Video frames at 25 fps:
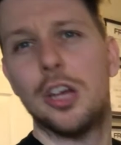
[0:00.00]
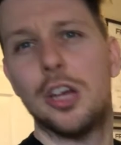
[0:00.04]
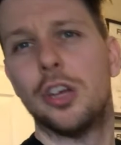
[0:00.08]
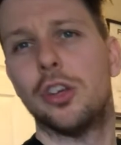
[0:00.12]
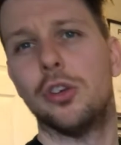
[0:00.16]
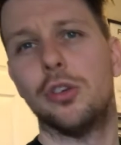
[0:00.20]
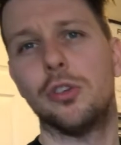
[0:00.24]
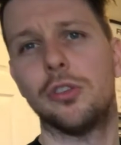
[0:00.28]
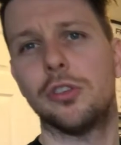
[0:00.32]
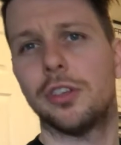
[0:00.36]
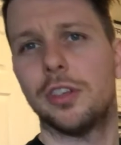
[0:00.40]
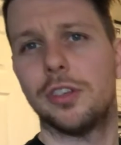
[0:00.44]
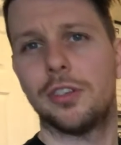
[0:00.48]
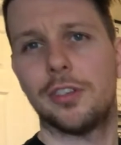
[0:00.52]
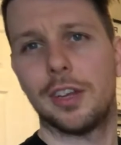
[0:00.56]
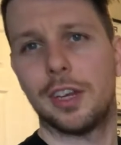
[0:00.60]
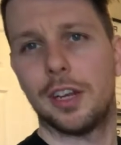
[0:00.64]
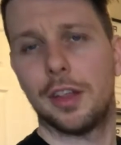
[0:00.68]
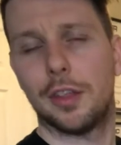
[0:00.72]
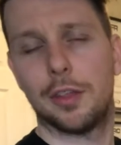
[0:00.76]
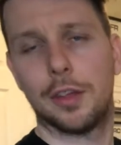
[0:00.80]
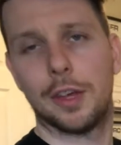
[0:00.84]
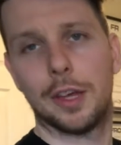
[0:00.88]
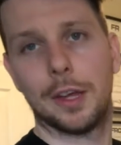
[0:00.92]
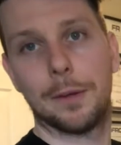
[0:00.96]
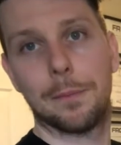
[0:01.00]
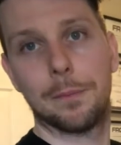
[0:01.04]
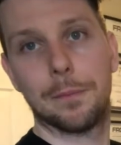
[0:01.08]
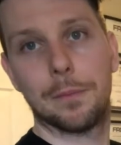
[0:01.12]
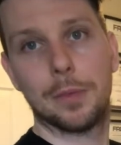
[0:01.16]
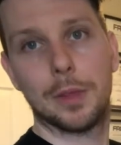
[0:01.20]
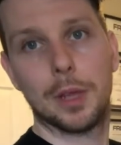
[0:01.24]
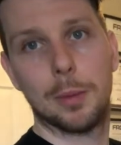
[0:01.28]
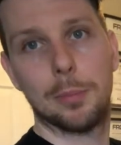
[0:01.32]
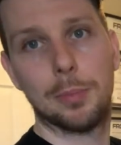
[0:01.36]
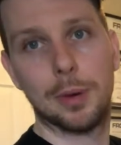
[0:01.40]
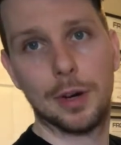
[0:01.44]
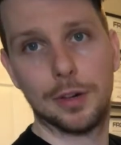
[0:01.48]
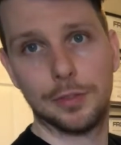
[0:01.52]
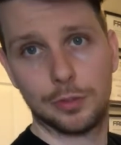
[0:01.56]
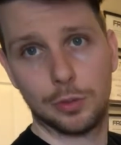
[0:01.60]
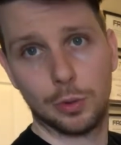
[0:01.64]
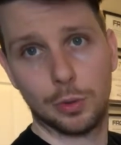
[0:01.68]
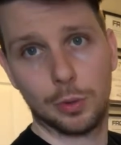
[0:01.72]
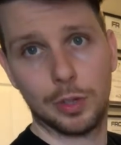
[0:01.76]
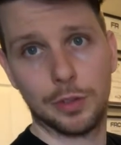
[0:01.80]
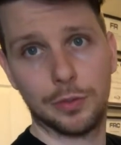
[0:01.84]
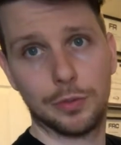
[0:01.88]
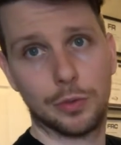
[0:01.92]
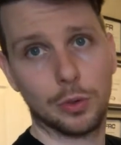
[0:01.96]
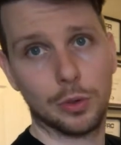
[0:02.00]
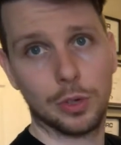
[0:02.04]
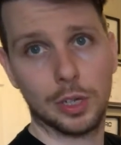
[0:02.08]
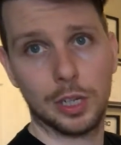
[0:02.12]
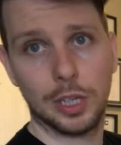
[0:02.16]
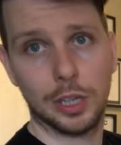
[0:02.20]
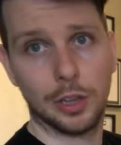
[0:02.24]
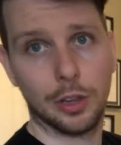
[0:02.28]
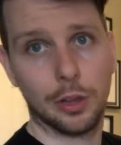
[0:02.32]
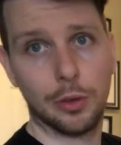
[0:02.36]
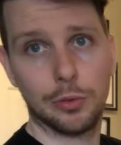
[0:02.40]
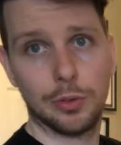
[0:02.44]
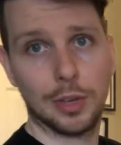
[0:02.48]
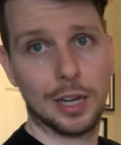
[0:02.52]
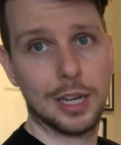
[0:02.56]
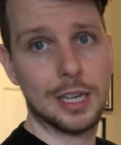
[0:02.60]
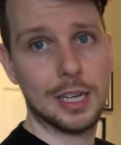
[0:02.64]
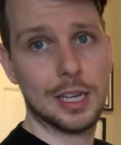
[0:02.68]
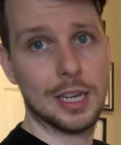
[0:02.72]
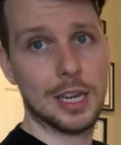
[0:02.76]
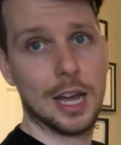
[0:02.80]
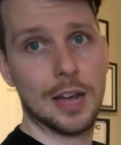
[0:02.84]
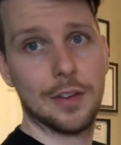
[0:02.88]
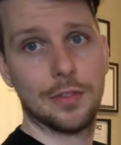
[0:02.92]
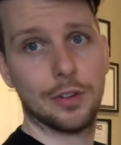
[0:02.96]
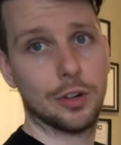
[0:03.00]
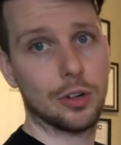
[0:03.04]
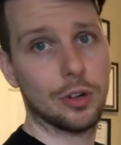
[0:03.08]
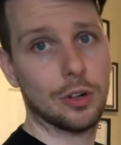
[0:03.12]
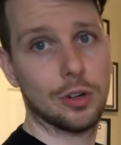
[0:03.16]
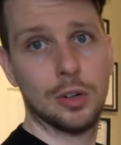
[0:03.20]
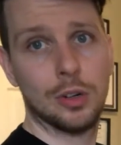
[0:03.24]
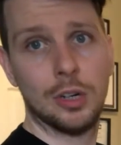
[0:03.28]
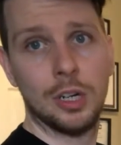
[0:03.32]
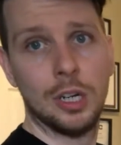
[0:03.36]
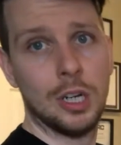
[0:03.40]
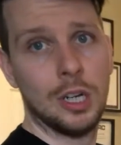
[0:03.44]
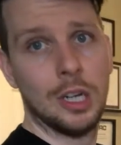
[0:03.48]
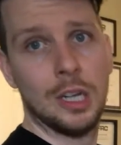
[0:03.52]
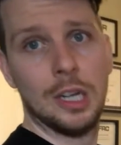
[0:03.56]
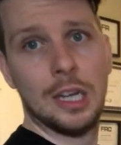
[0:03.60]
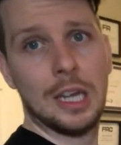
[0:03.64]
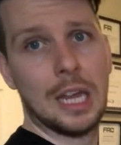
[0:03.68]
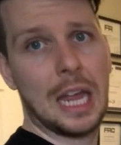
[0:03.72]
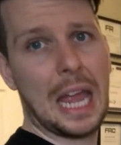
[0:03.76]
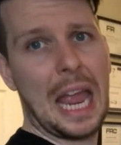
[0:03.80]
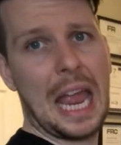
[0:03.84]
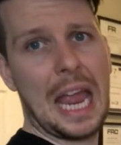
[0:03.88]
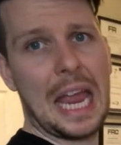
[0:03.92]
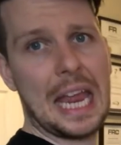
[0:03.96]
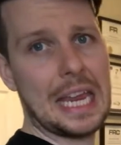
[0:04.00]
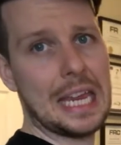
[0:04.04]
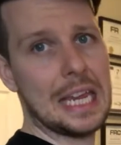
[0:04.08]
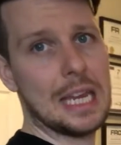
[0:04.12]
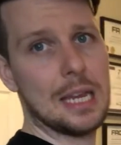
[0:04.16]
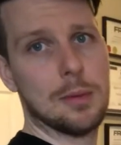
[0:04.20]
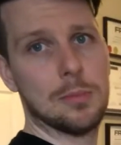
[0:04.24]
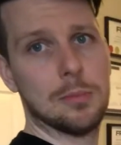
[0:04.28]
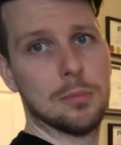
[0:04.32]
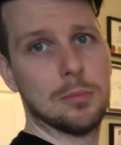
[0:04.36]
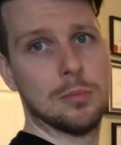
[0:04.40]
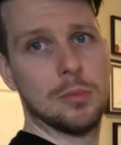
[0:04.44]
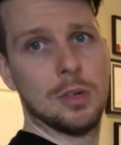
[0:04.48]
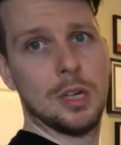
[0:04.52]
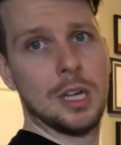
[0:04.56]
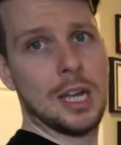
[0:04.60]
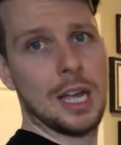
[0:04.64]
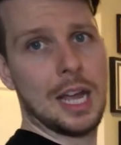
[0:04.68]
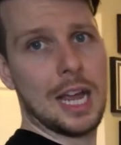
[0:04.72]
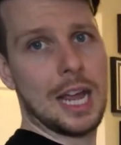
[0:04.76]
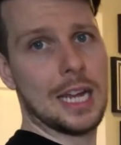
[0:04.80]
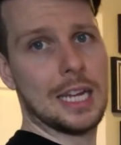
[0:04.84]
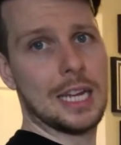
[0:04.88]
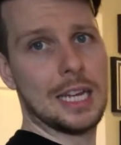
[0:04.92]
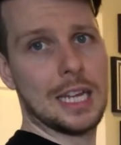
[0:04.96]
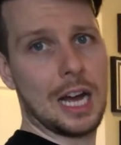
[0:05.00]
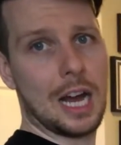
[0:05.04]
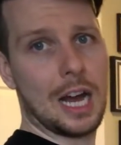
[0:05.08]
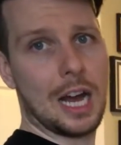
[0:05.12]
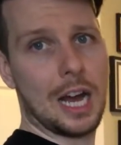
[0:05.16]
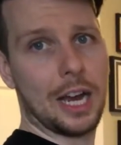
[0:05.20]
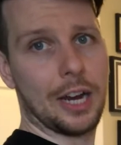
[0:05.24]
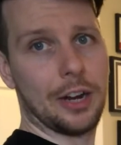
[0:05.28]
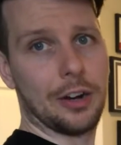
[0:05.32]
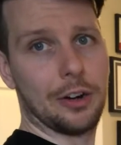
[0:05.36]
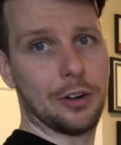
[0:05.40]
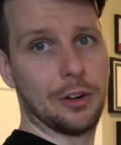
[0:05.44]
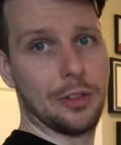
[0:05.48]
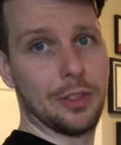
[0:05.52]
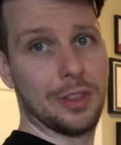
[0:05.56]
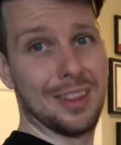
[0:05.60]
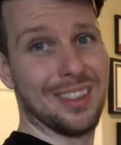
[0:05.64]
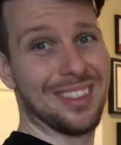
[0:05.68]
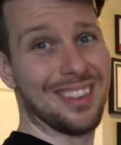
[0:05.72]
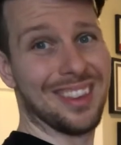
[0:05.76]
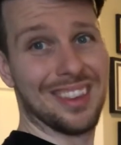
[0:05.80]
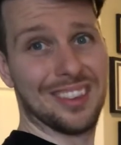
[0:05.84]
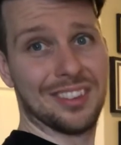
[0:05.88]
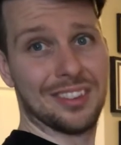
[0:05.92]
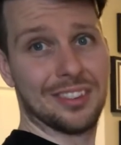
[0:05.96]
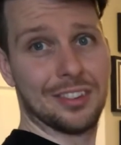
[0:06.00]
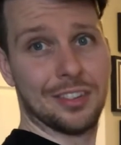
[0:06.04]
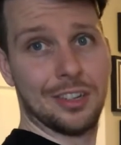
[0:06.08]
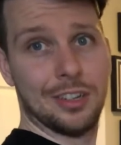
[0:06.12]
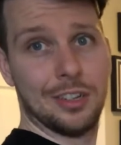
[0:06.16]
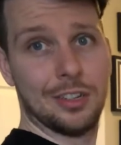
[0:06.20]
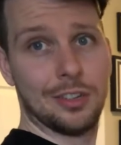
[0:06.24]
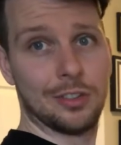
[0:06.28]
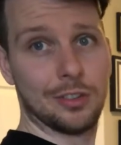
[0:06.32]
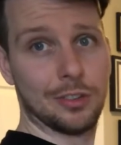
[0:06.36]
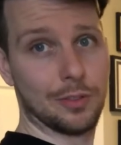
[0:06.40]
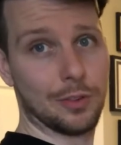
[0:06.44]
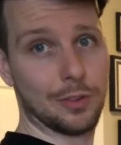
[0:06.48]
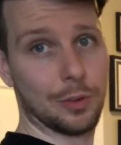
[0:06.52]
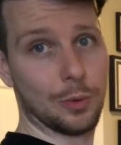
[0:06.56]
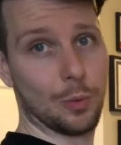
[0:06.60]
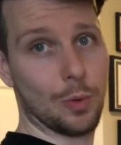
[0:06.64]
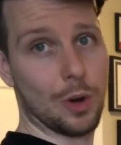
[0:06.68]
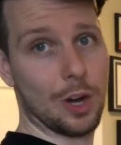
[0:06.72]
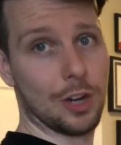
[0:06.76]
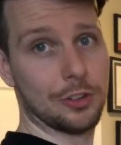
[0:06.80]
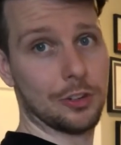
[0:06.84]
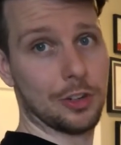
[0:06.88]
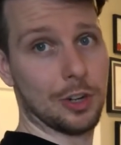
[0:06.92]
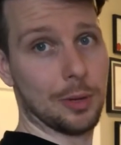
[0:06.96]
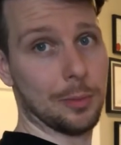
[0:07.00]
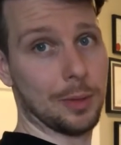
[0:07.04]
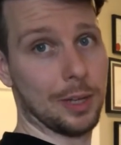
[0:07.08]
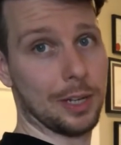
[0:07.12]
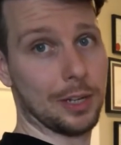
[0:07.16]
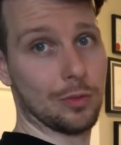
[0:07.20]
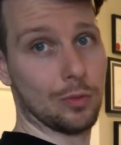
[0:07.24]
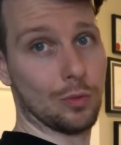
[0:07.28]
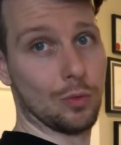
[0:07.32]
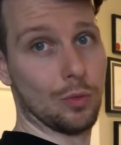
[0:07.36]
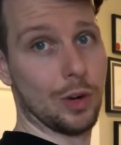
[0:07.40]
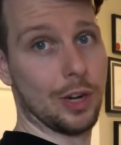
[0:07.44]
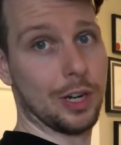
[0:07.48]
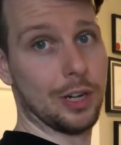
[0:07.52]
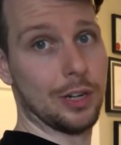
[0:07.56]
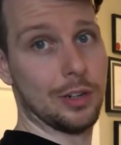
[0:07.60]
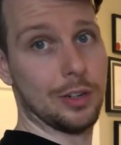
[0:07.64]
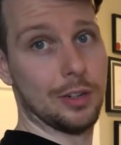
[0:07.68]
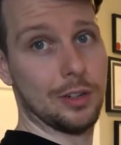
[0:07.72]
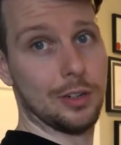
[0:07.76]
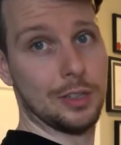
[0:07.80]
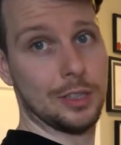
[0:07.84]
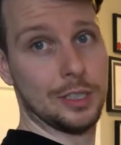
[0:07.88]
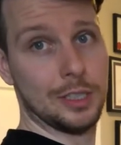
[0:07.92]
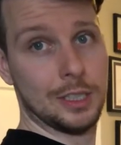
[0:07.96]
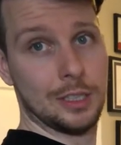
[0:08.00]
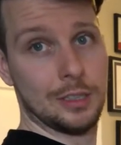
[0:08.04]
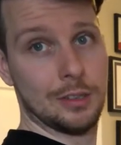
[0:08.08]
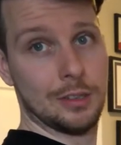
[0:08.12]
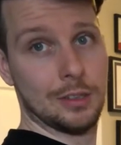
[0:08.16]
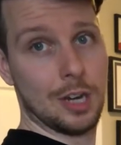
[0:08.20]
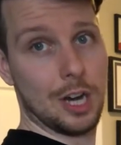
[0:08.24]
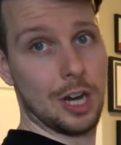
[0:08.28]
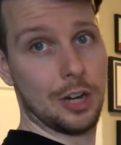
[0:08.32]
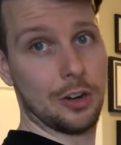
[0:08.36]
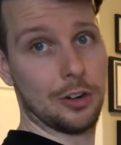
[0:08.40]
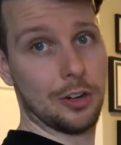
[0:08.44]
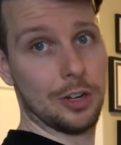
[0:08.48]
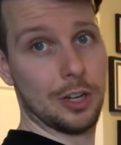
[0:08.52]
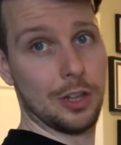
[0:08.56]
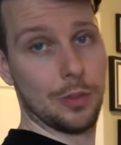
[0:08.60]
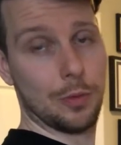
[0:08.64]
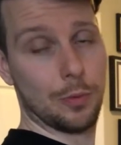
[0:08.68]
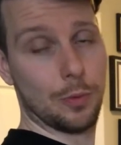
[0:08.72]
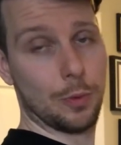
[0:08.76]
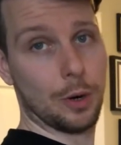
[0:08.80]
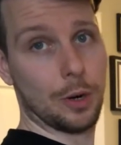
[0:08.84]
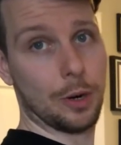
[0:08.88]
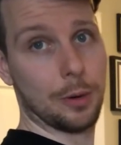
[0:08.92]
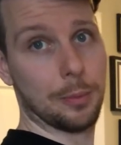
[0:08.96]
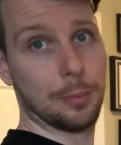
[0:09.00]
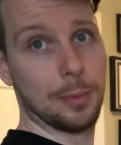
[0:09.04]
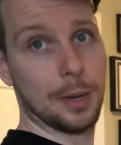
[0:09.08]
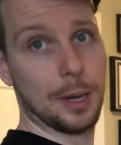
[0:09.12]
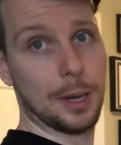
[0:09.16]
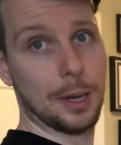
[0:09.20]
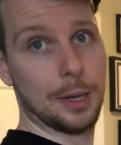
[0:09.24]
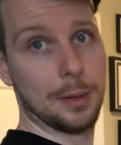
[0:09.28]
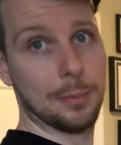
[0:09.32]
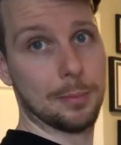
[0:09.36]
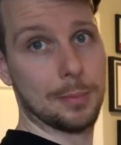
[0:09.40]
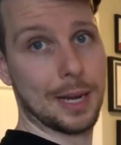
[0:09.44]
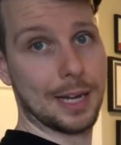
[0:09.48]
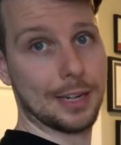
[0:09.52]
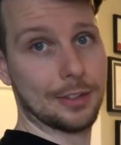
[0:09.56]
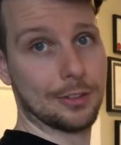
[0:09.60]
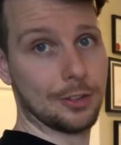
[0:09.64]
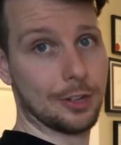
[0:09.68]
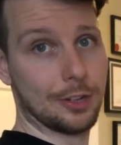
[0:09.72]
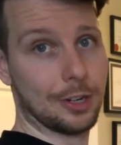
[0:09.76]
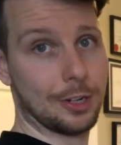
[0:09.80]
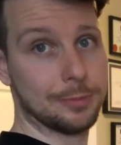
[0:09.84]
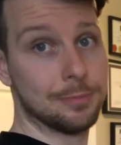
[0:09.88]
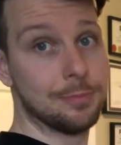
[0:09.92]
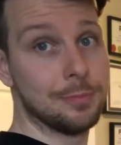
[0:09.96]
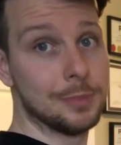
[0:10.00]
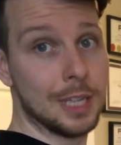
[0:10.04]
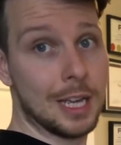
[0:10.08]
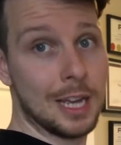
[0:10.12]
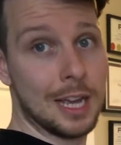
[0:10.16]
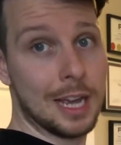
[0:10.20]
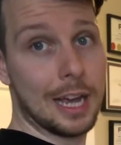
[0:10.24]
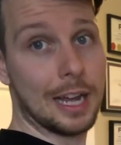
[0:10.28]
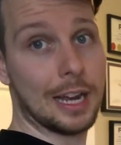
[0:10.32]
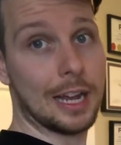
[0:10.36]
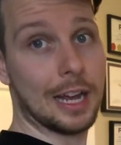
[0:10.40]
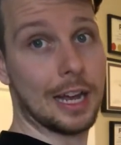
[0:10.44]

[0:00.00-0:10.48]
usually it's anything above 24 kilos. I never aim any higher than this. So if you're watching, I'm like right underneath where my pecs are, and I